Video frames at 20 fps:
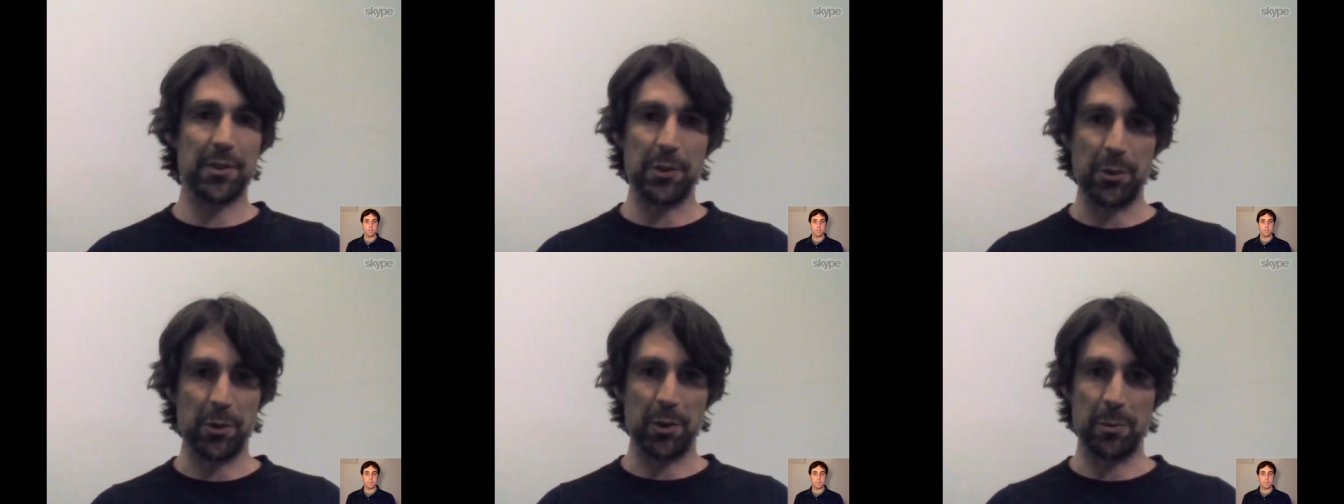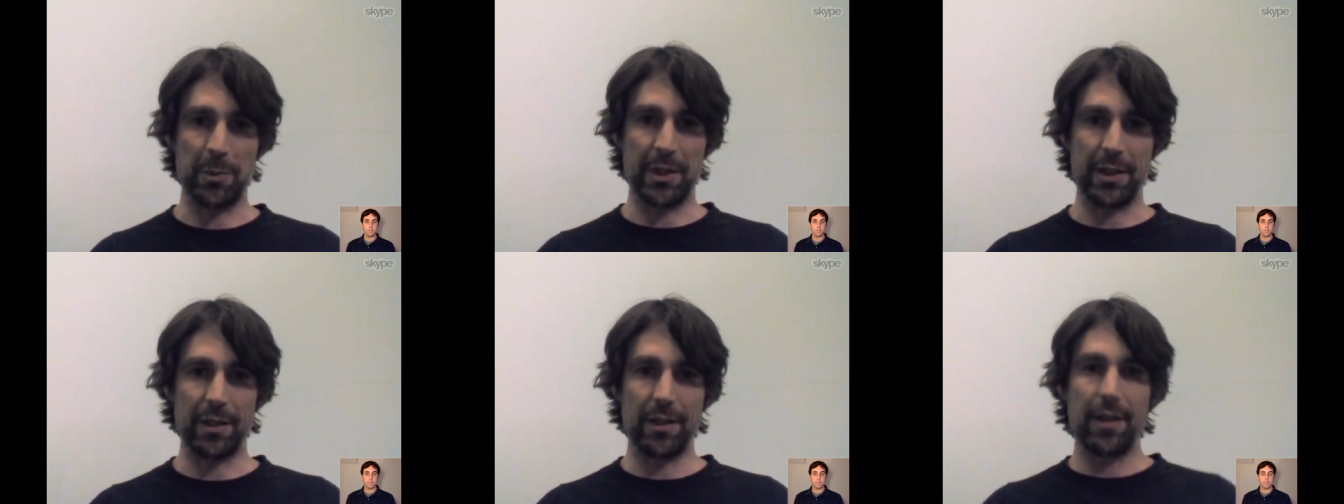
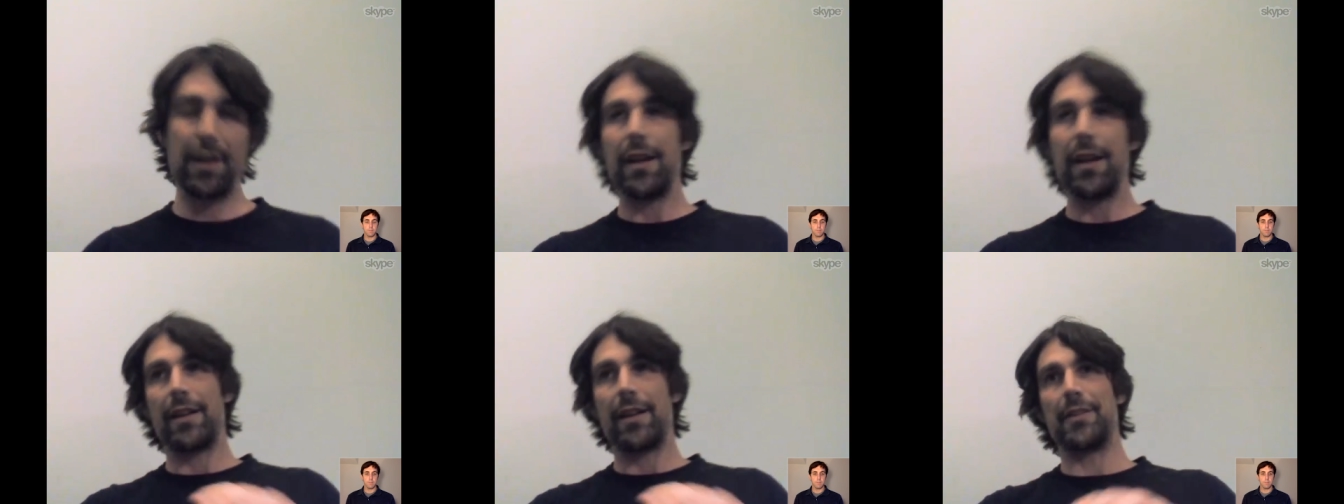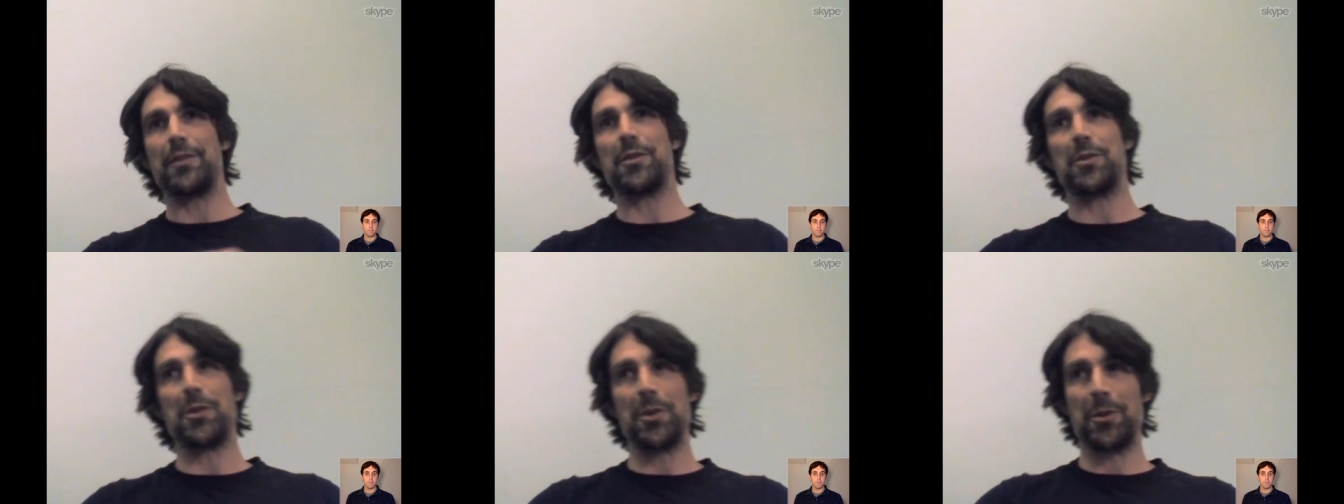tournament.
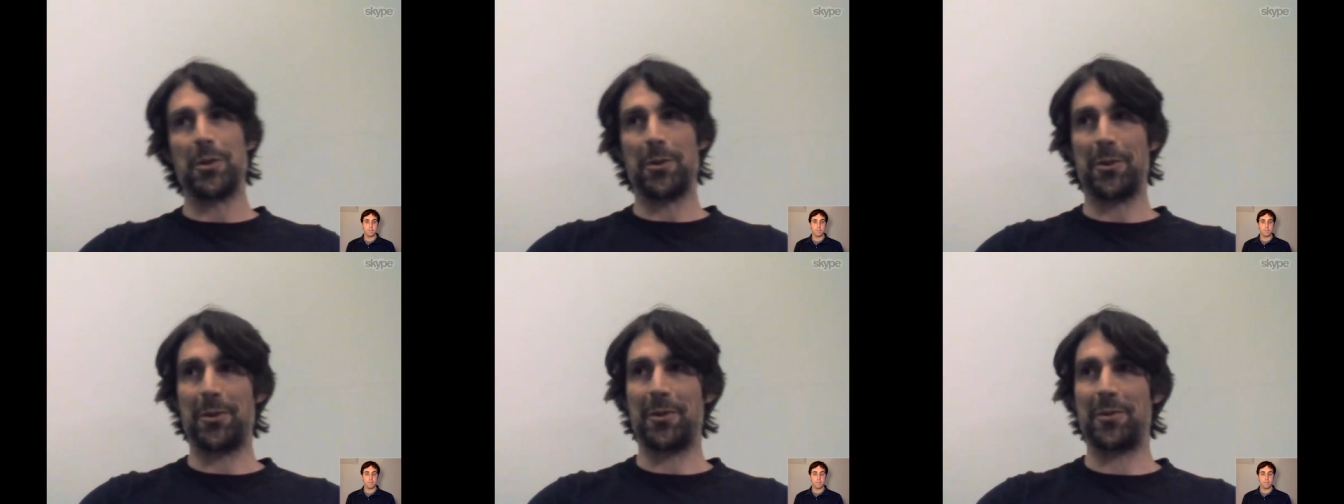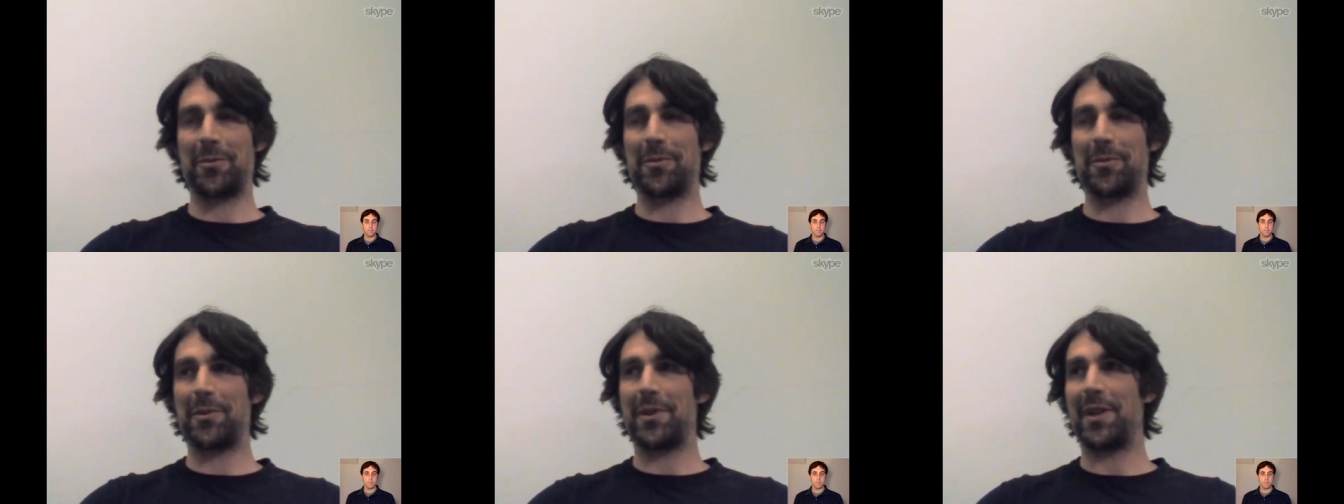It's
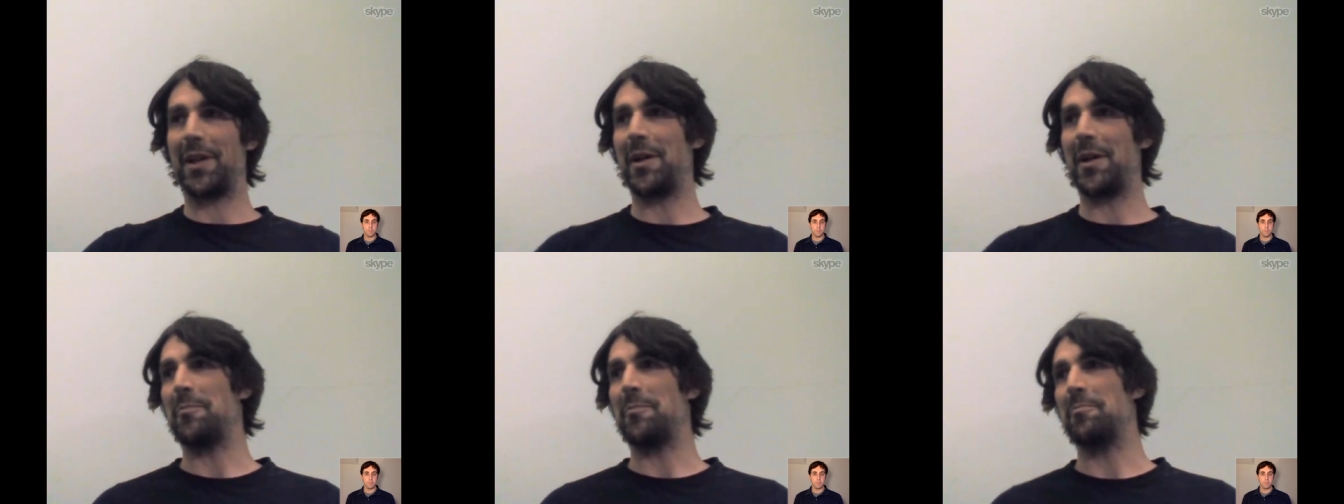your